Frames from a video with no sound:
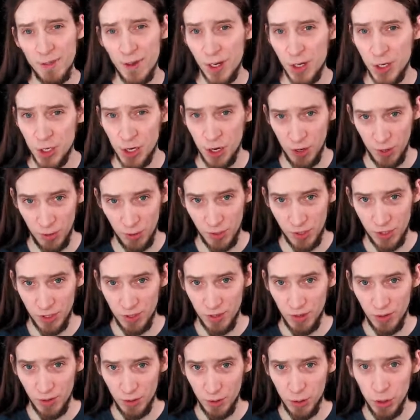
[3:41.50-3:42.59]
I chosen
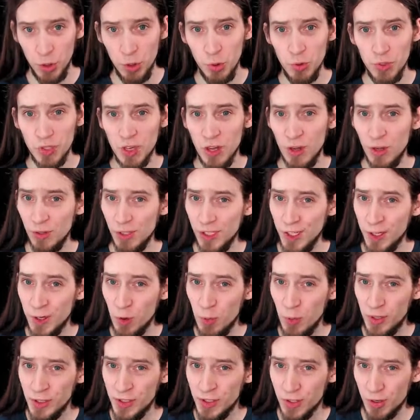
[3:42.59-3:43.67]
to use only
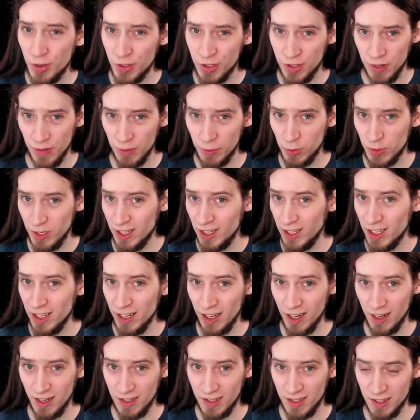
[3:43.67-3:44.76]
open source software in
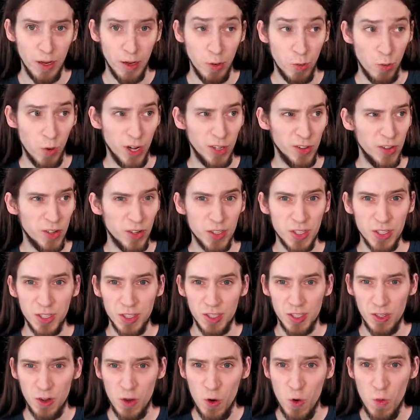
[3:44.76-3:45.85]
Linux while there's
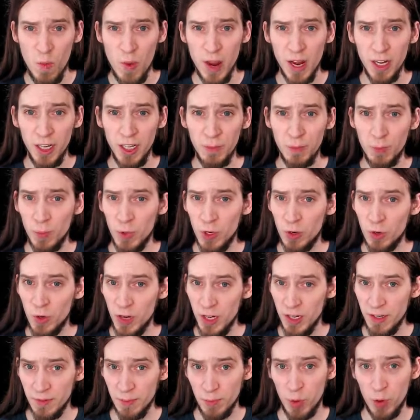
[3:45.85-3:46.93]
so many
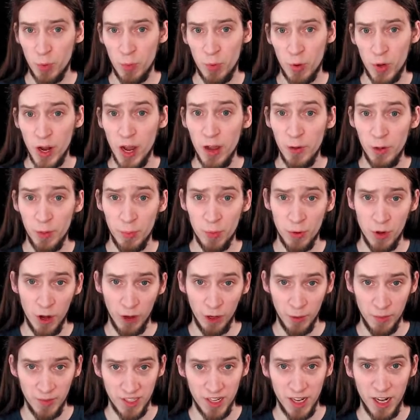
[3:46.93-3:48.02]
great proprietary
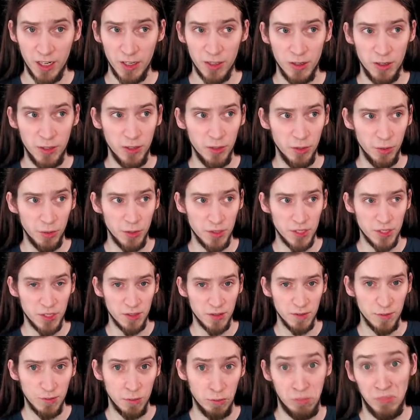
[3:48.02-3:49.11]
programs that I could use,
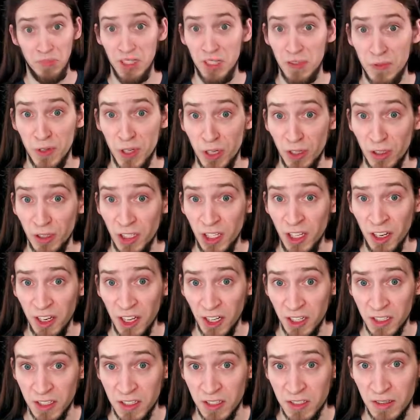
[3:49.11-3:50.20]
even on
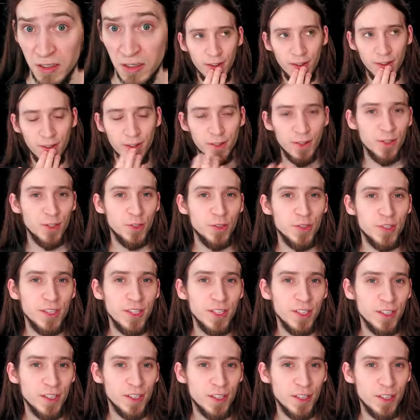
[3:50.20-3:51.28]
Linux? You
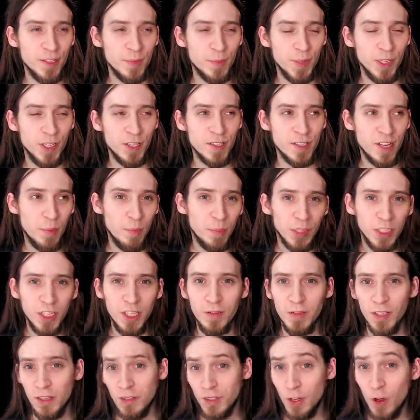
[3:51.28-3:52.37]
see, it's because I
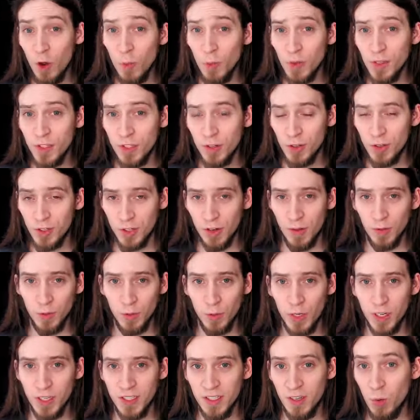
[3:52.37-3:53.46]
believe that the open source
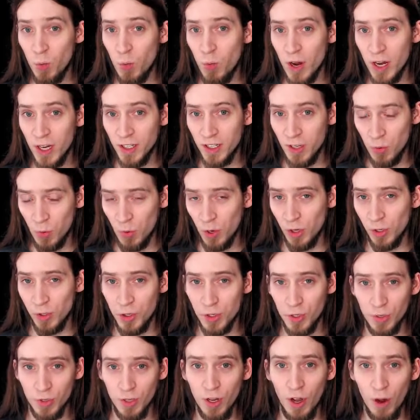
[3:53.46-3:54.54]
software is the way the world
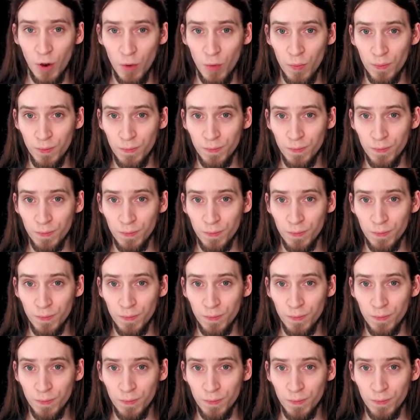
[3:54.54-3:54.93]
should go,